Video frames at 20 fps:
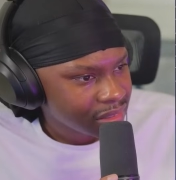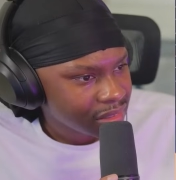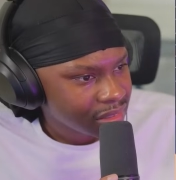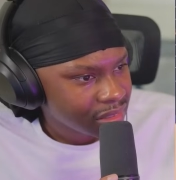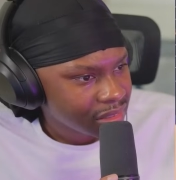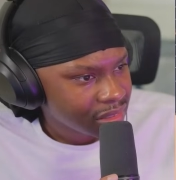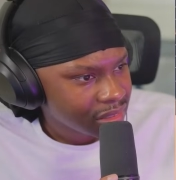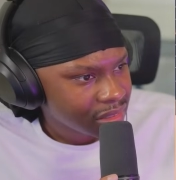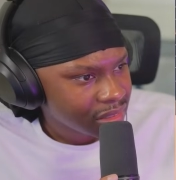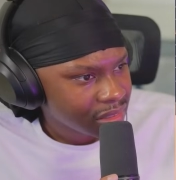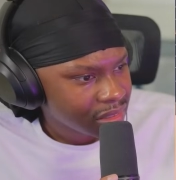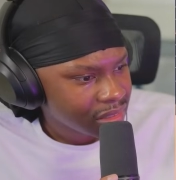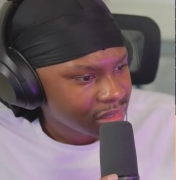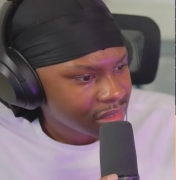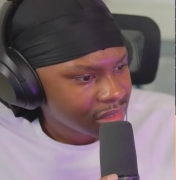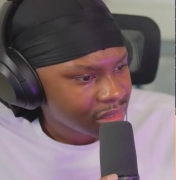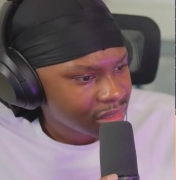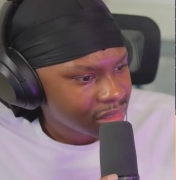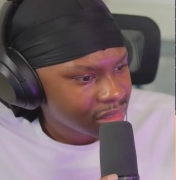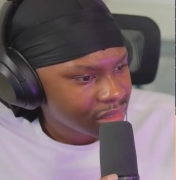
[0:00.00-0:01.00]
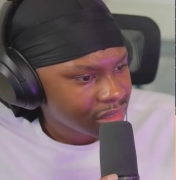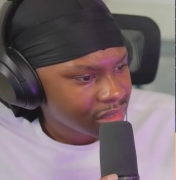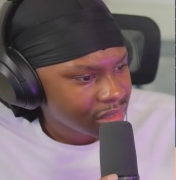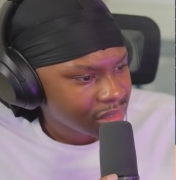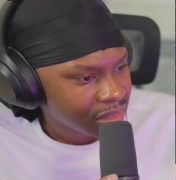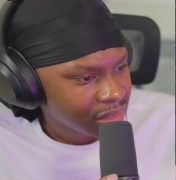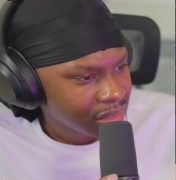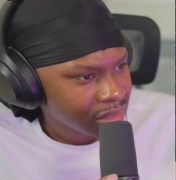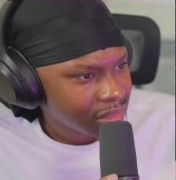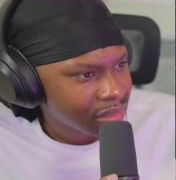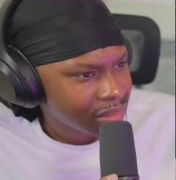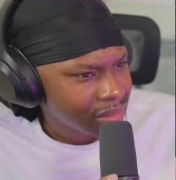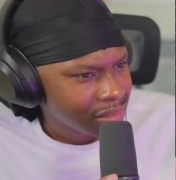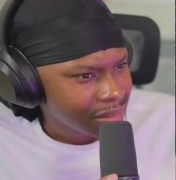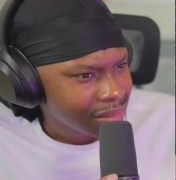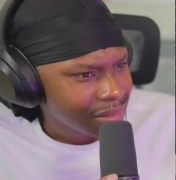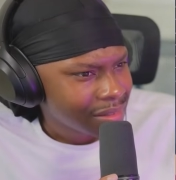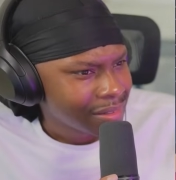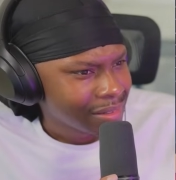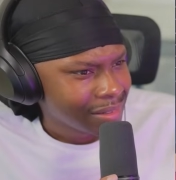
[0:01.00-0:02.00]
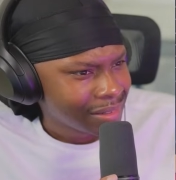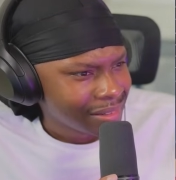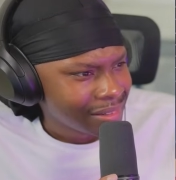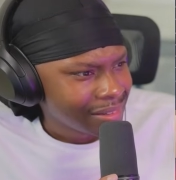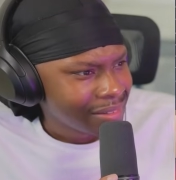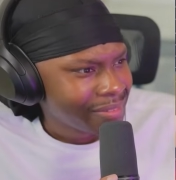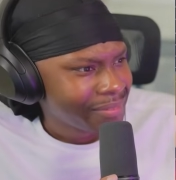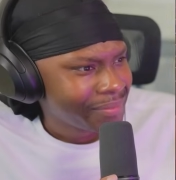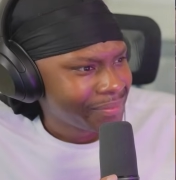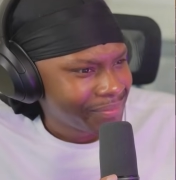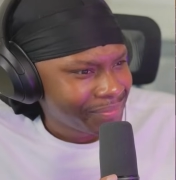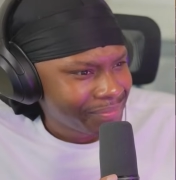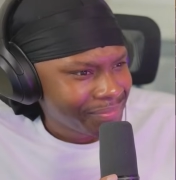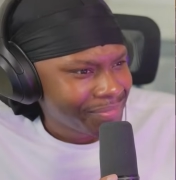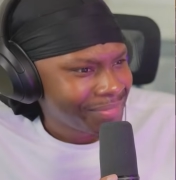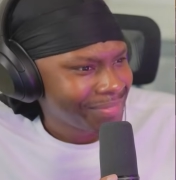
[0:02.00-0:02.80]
Nothing is said.